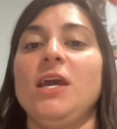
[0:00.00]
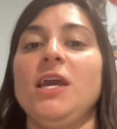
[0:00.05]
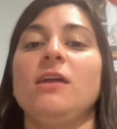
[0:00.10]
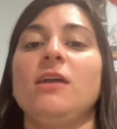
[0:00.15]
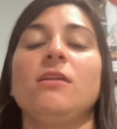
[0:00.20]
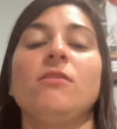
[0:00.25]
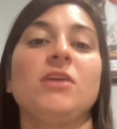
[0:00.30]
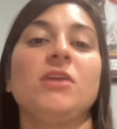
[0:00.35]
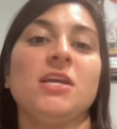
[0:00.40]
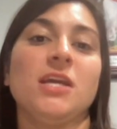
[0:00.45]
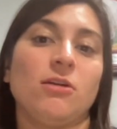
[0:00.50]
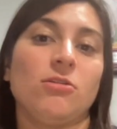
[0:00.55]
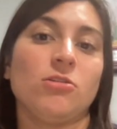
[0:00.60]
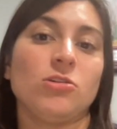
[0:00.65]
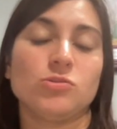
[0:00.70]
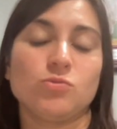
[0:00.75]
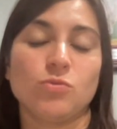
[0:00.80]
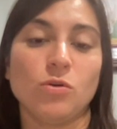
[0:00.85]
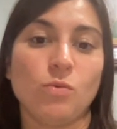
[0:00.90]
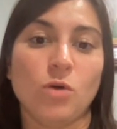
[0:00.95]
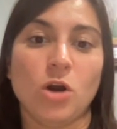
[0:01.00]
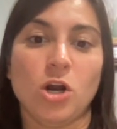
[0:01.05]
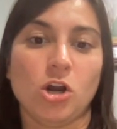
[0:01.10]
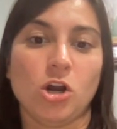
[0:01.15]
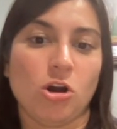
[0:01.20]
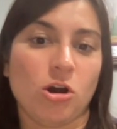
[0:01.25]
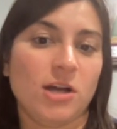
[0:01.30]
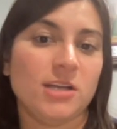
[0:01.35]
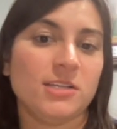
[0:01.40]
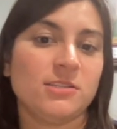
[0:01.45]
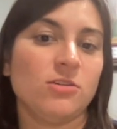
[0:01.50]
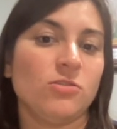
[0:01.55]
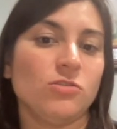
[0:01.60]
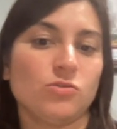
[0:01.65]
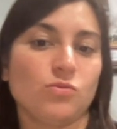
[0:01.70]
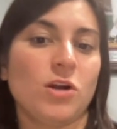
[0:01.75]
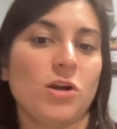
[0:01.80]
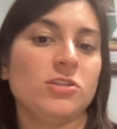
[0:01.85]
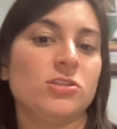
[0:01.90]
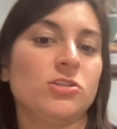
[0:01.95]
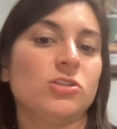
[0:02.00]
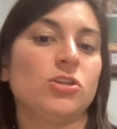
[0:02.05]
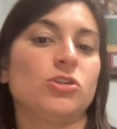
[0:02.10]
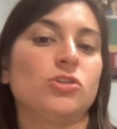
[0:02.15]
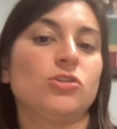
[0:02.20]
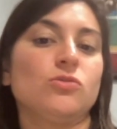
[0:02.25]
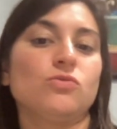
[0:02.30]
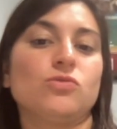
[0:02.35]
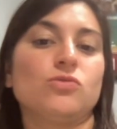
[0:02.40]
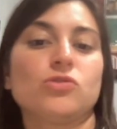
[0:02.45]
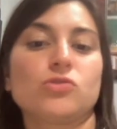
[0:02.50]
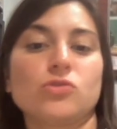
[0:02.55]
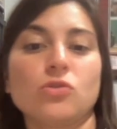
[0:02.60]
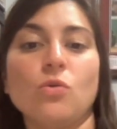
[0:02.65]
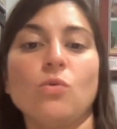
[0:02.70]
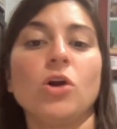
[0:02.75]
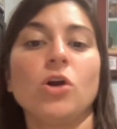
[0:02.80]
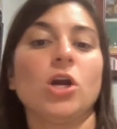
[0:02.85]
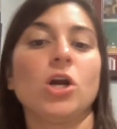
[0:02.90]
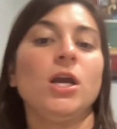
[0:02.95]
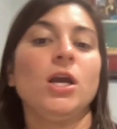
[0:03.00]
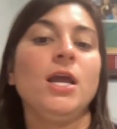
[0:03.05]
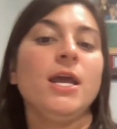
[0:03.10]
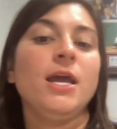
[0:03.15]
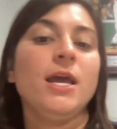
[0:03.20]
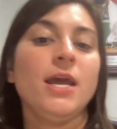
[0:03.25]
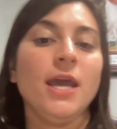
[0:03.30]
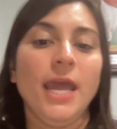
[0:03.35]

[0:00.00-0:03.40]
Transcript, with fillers: and the errors were what caused those runs to score.